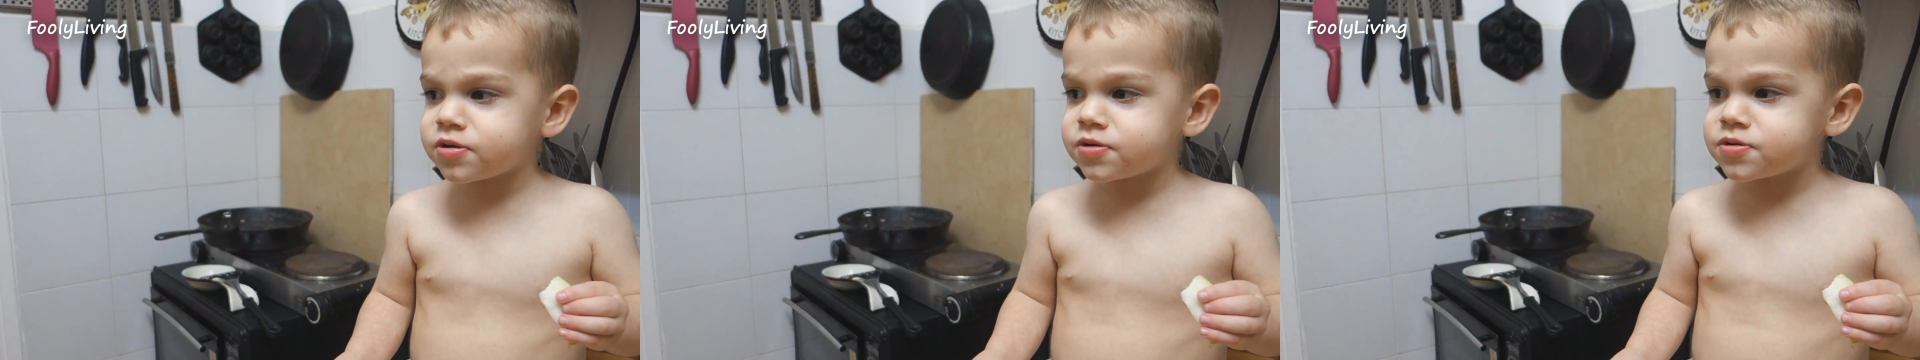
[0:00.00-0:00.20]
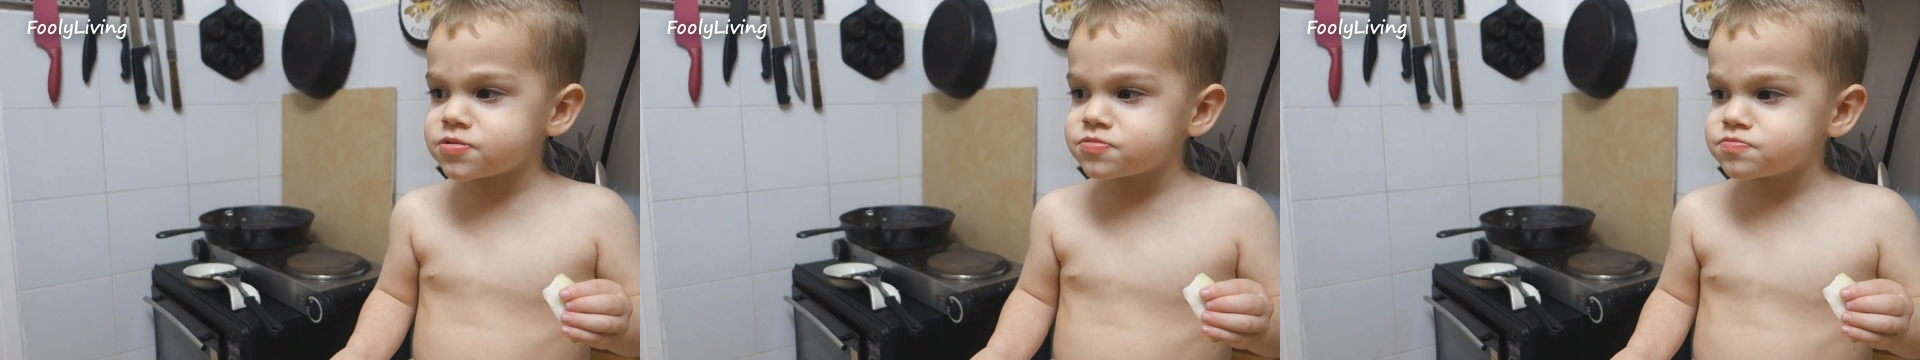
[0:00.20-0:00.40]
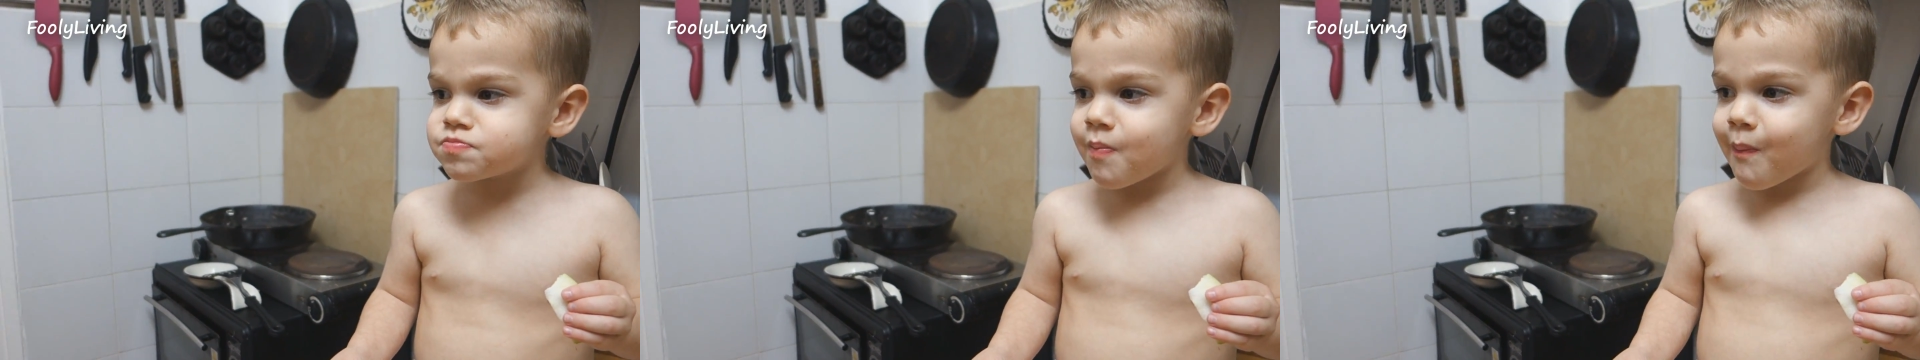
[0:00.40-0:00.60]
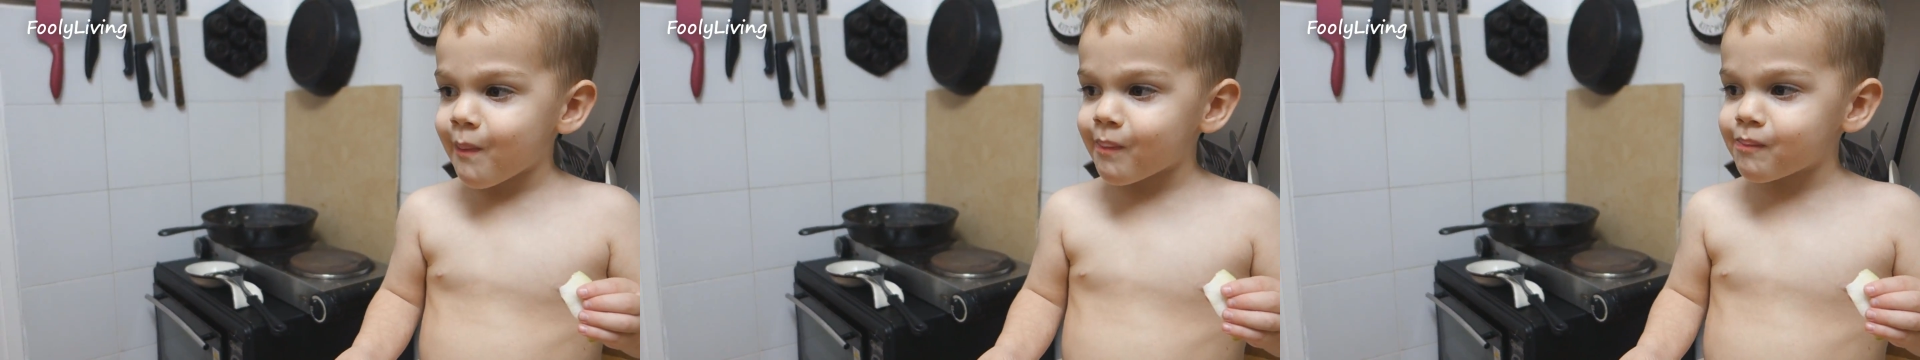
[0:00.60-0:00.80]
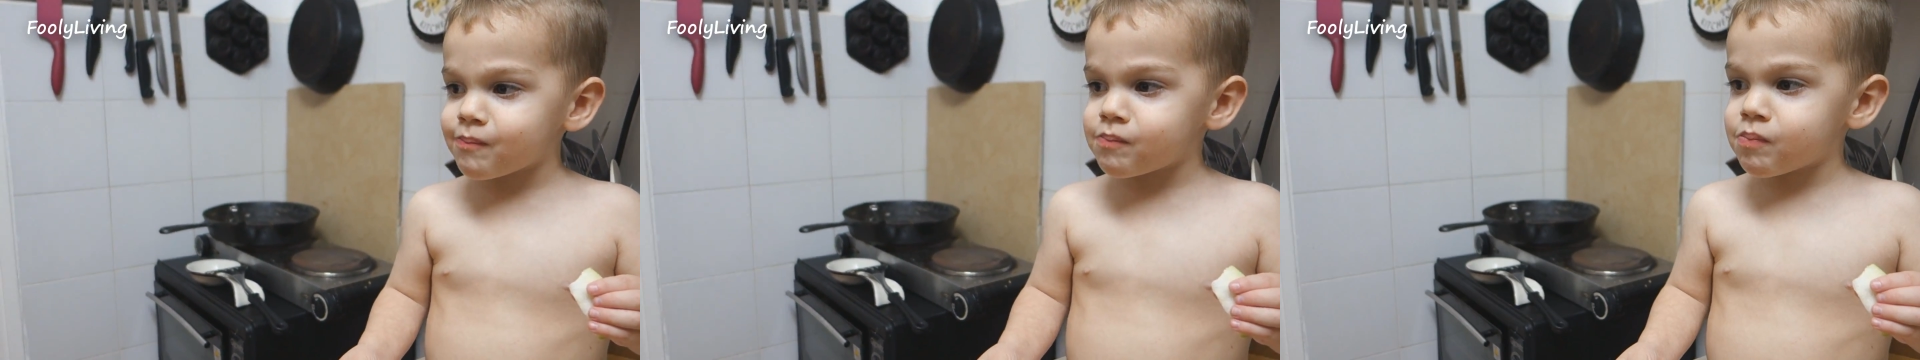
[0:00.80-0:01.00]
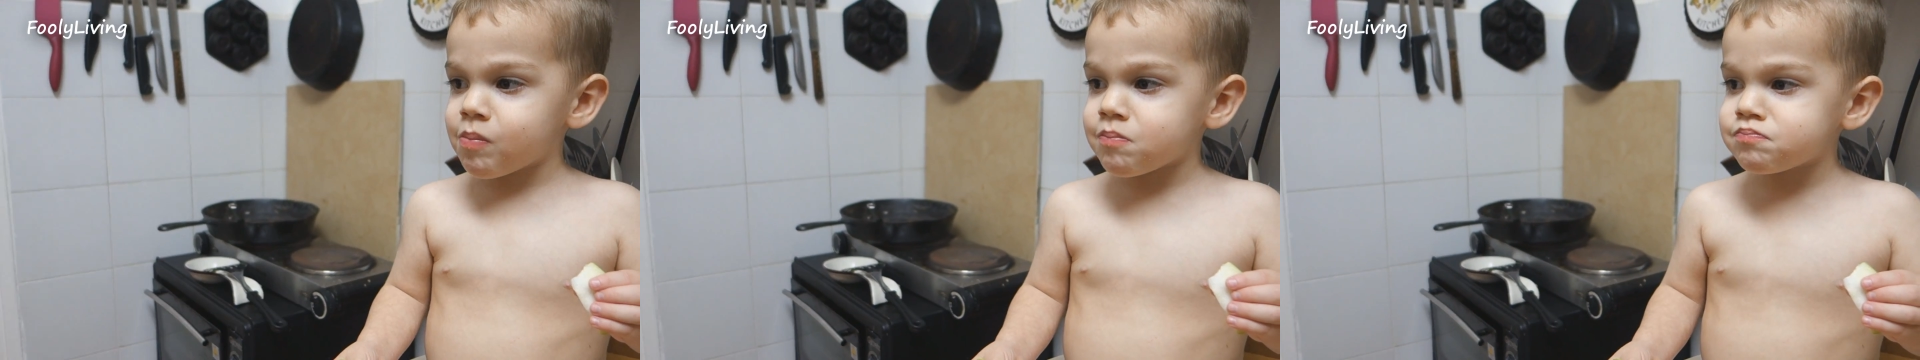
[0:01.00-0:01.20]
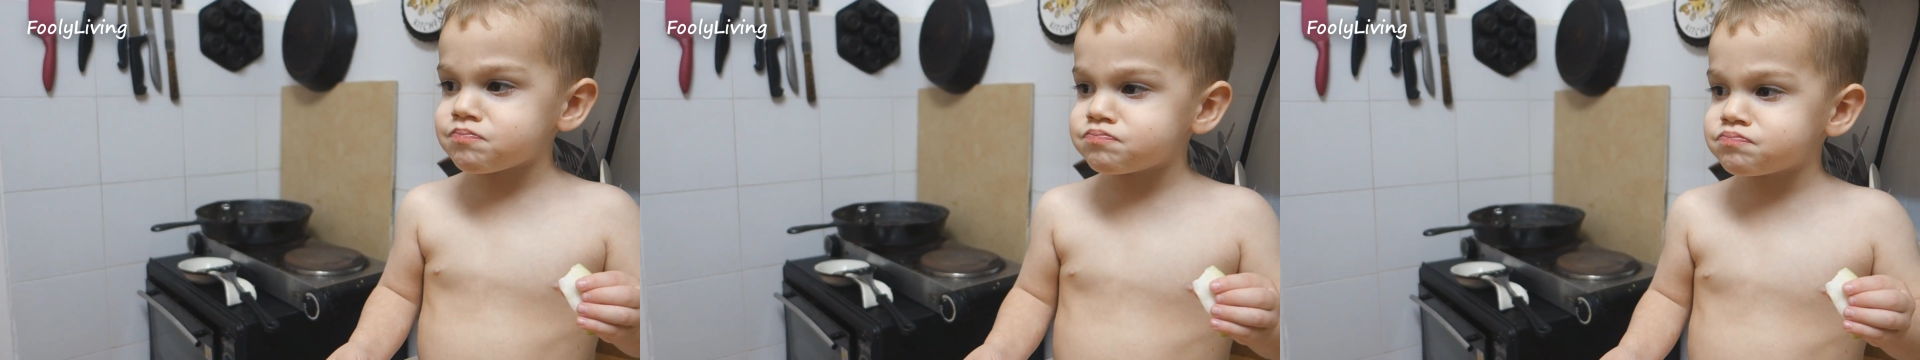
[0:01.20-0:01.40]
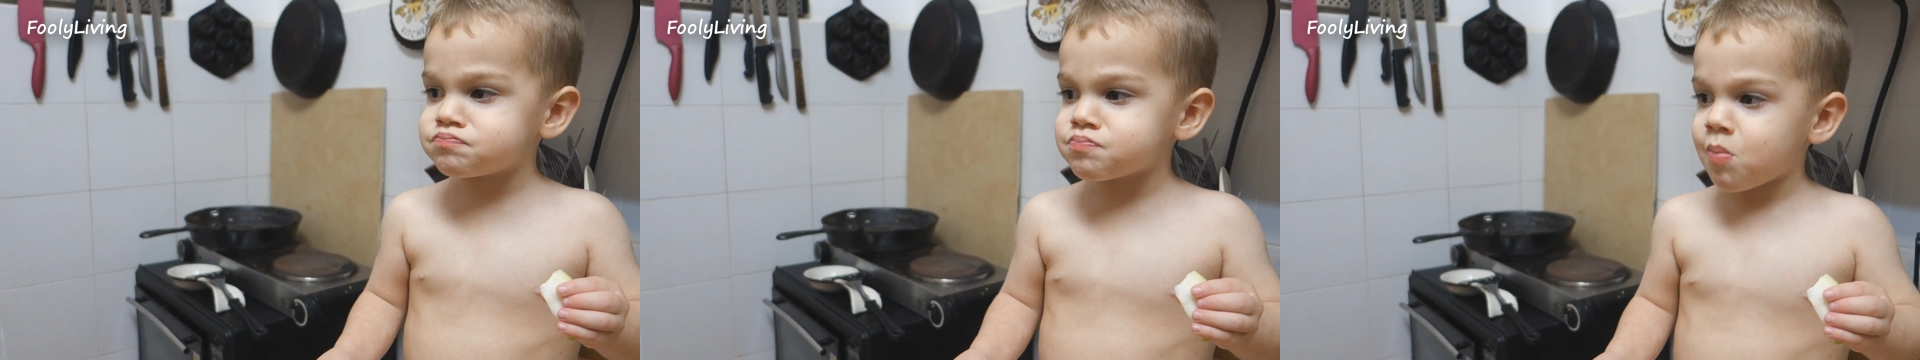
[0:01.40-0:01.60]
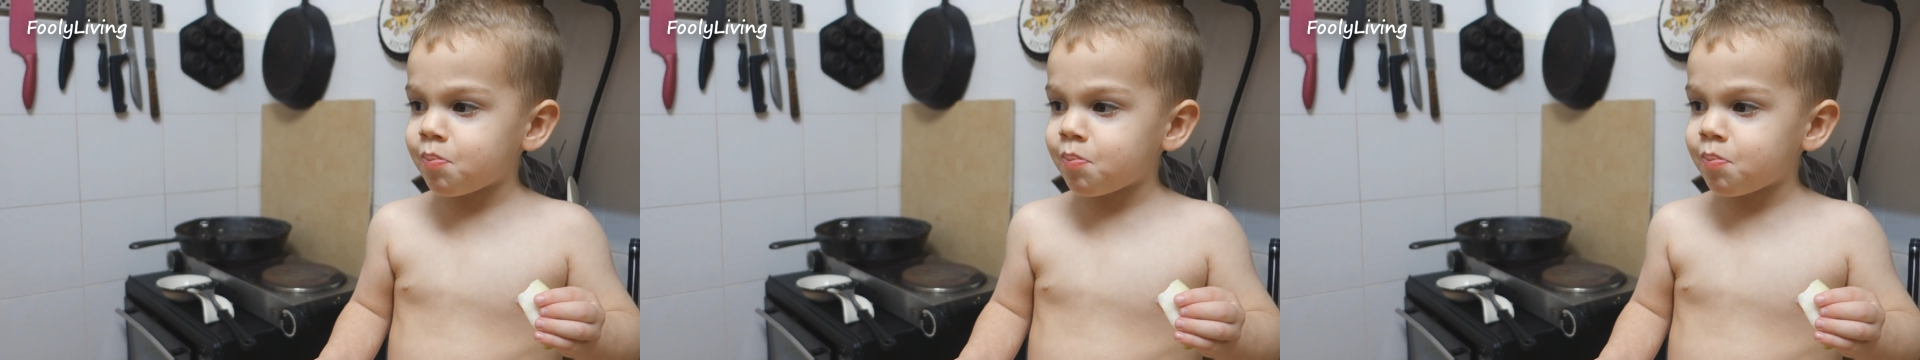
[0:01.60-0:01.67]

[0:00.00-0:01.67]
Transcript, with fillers: He just does not have a leak at